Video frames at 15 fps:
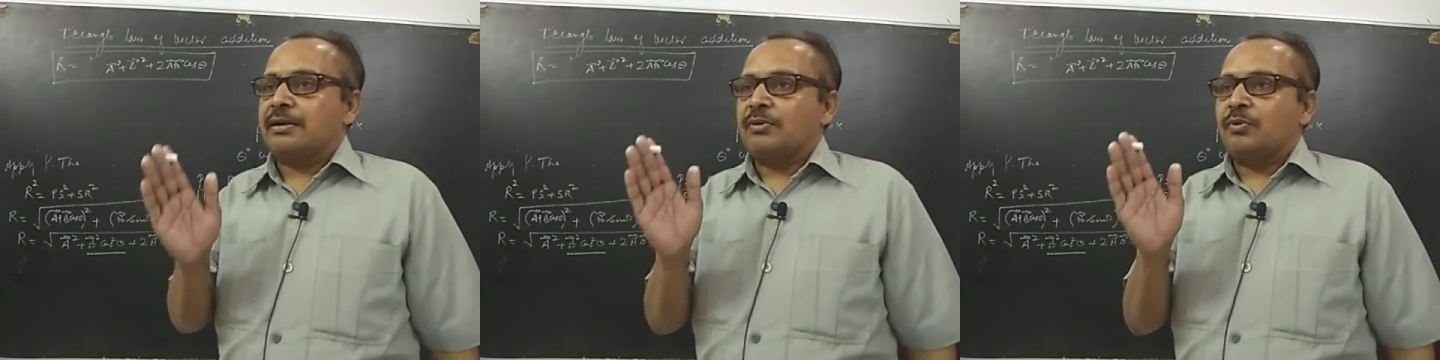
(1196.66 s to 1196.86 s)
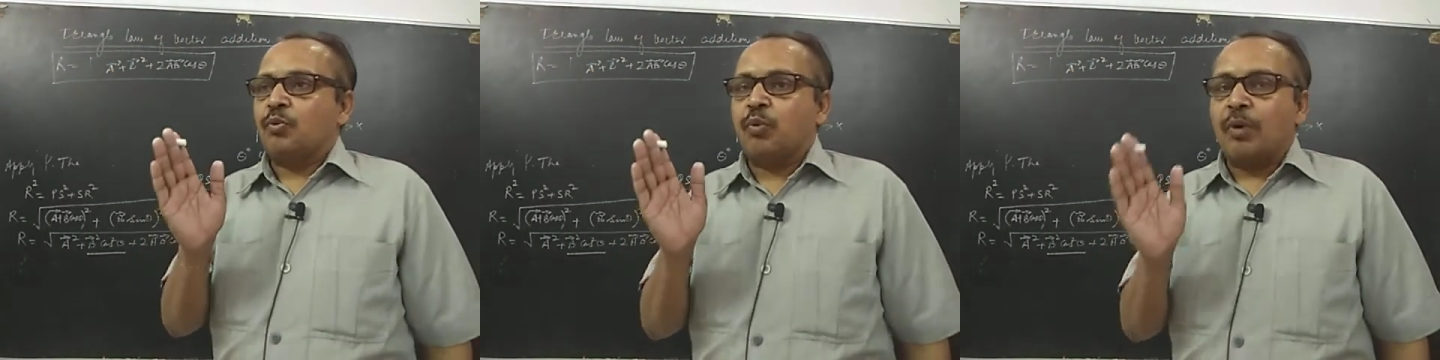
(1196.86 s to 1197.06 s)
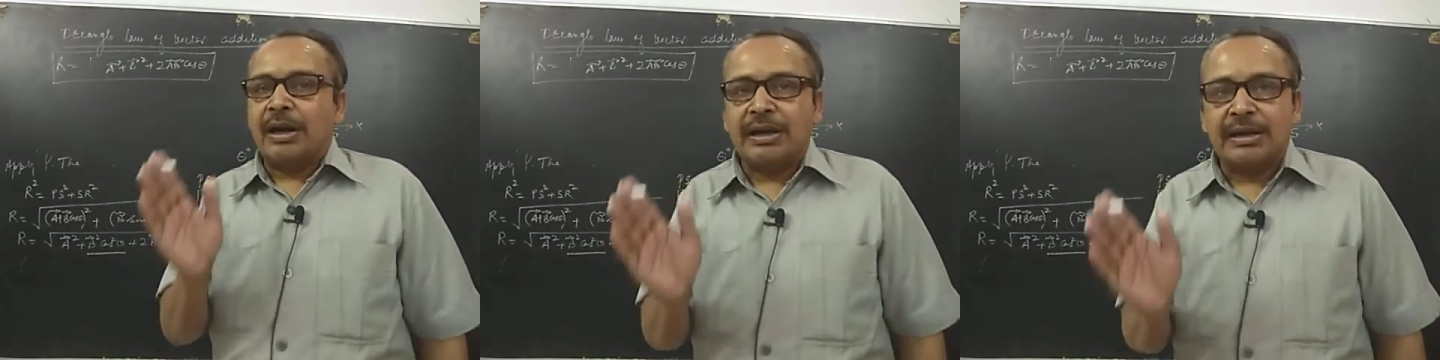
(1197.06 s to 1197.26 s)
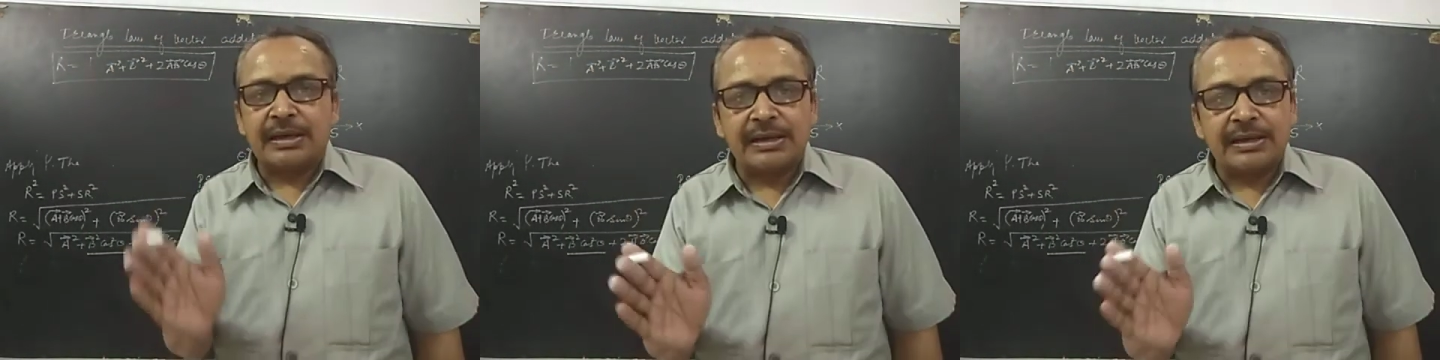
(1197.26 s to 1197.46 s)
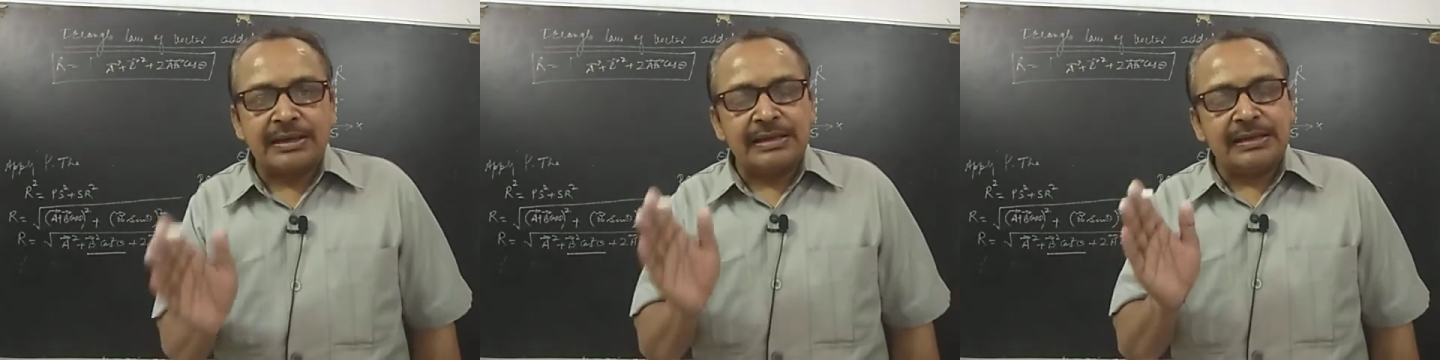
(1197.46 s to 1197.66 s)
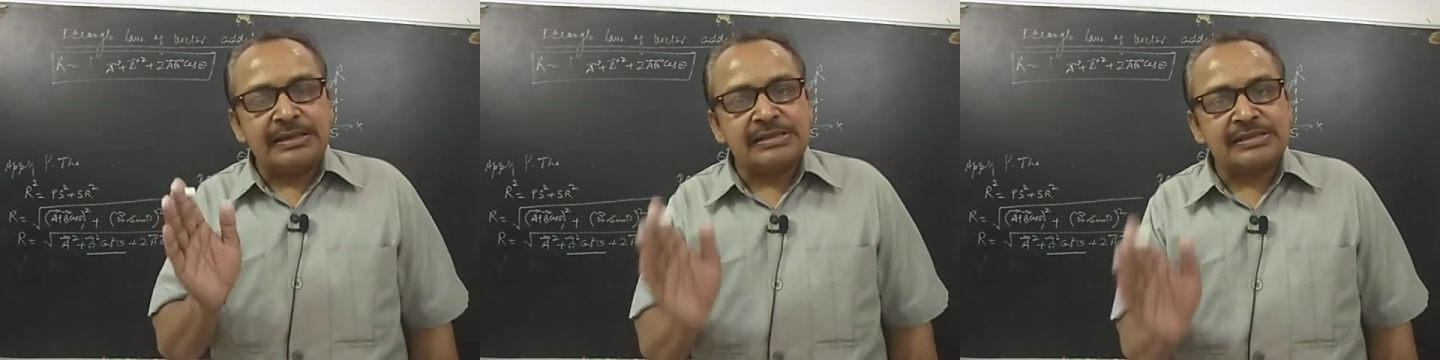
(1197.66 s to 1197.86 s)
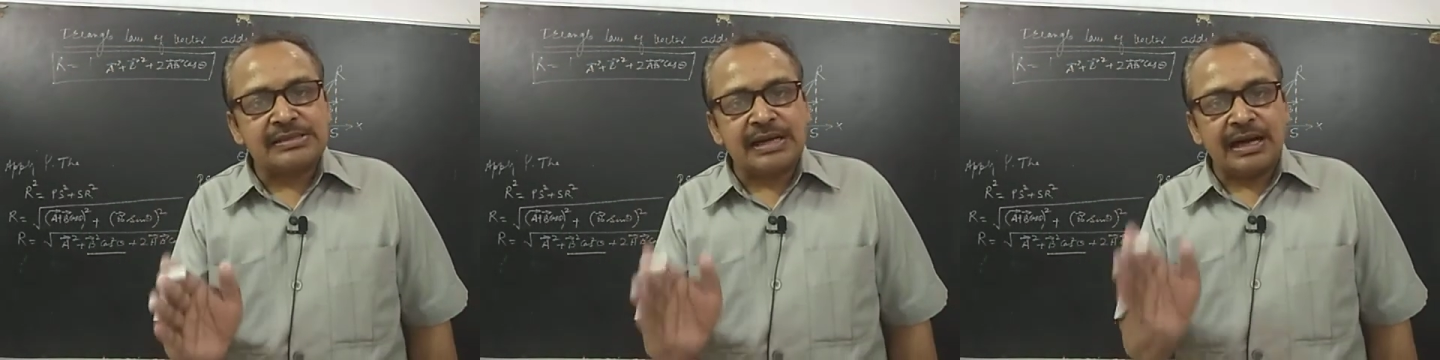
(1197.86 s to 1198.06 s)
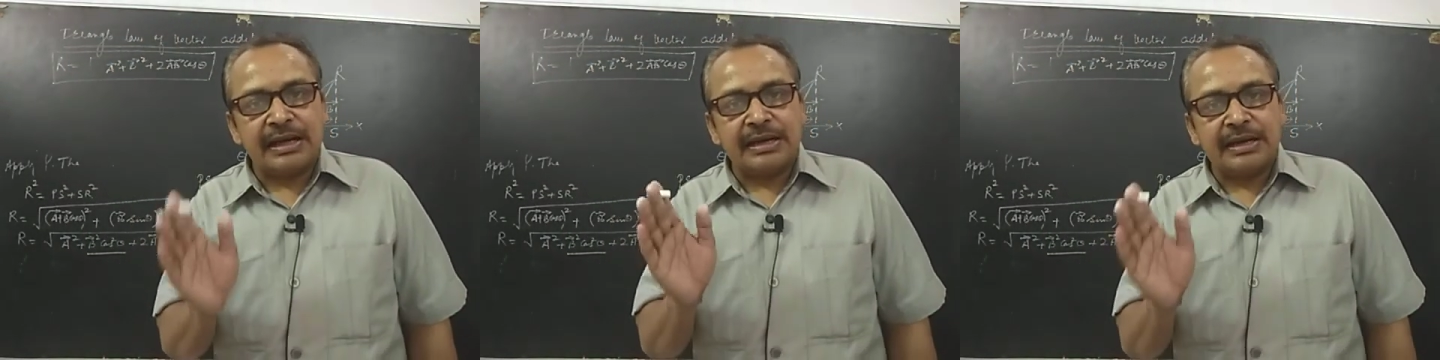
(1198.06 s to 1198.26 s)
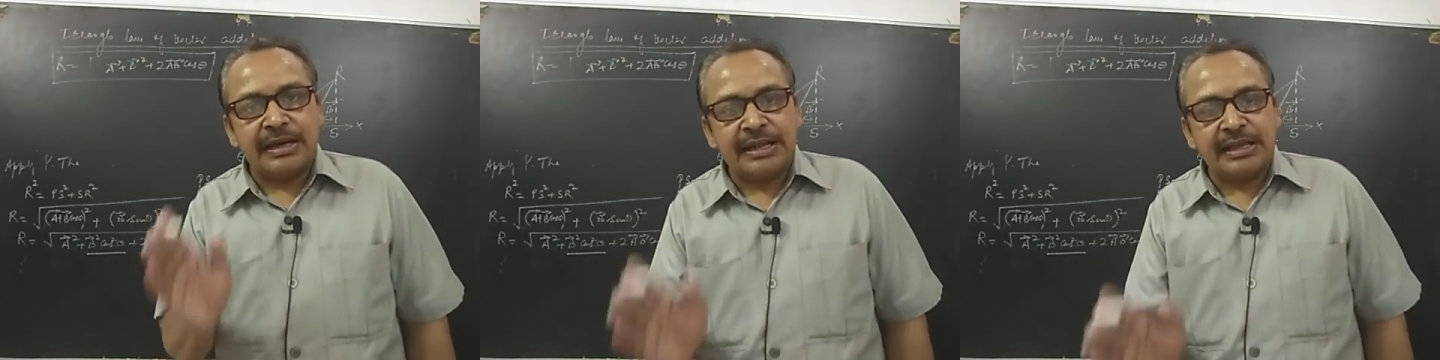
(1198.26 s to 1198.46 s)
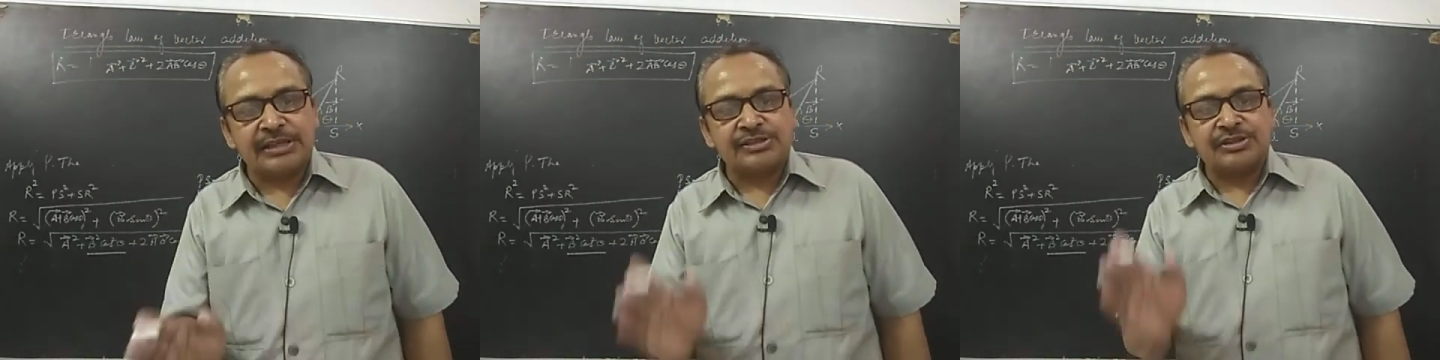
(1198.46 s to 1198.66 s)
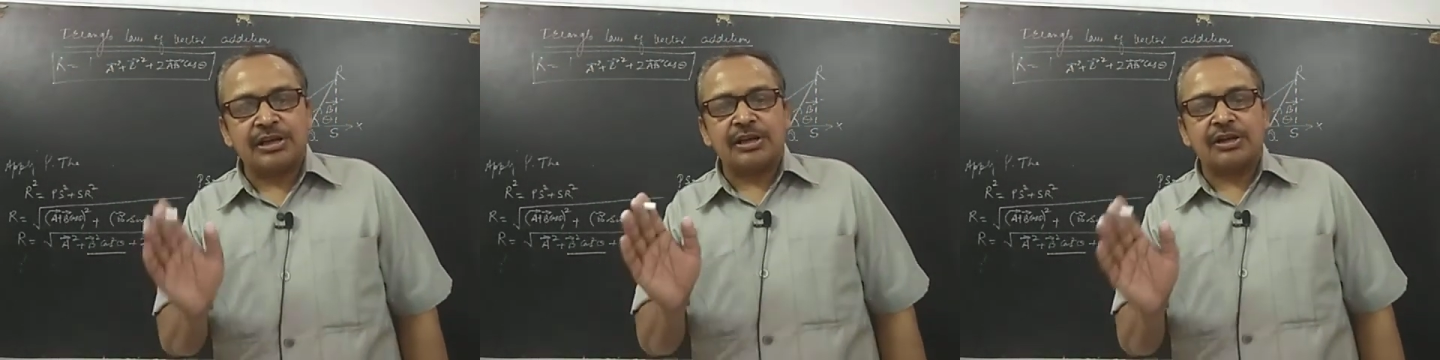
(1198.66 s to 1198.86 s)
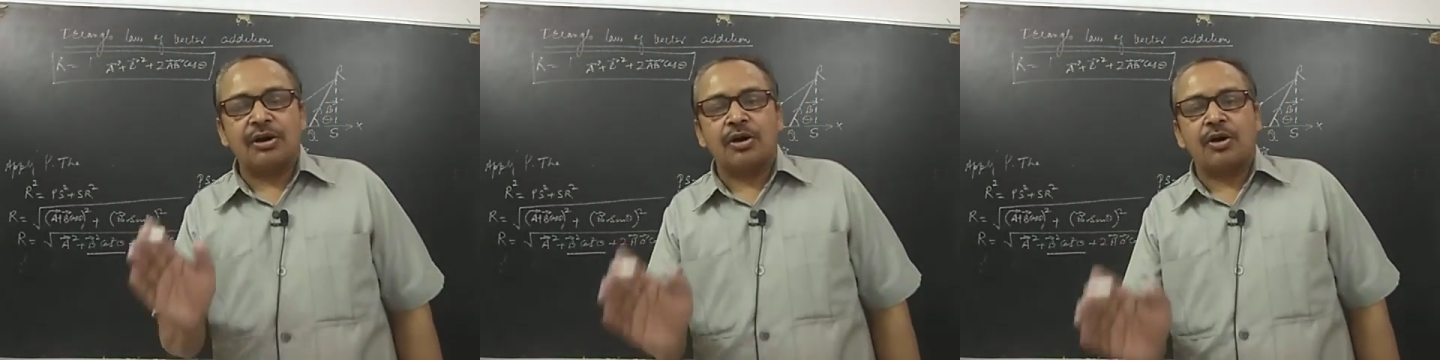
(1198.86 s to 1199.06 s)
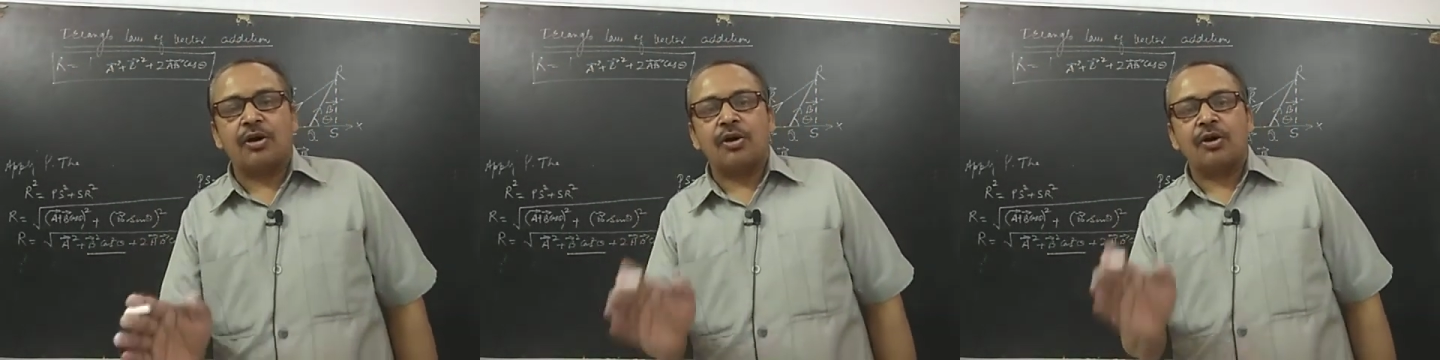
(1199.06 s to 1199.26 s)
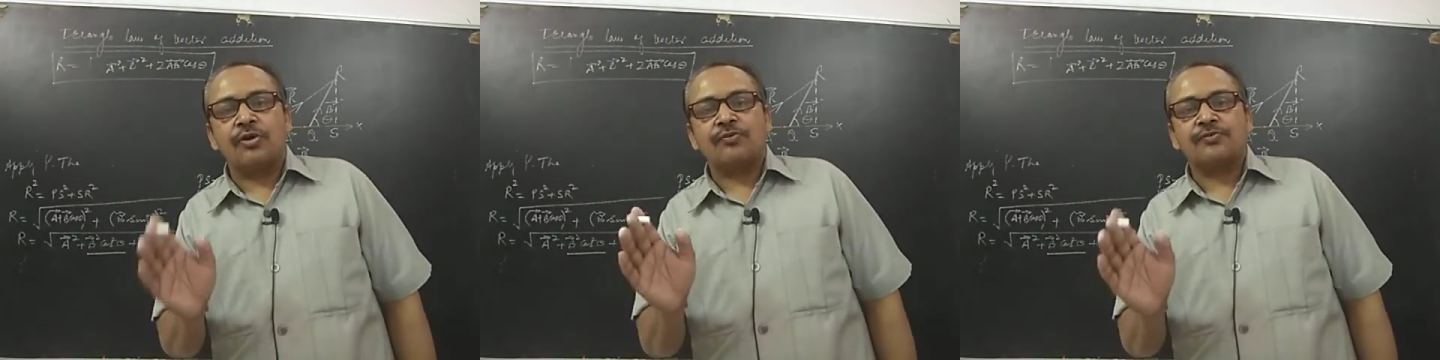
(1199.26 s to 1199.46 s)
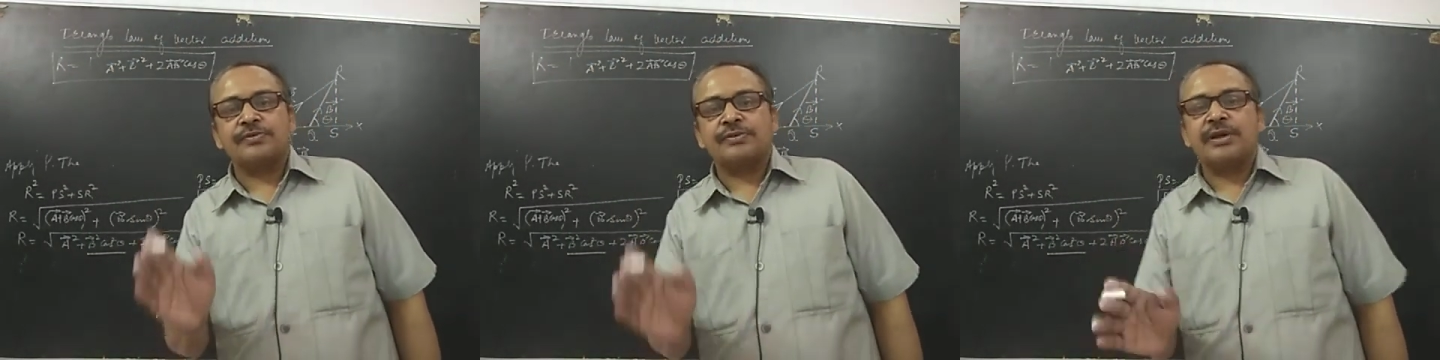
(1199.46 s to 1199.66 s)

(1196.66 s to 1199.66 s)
what is the nature of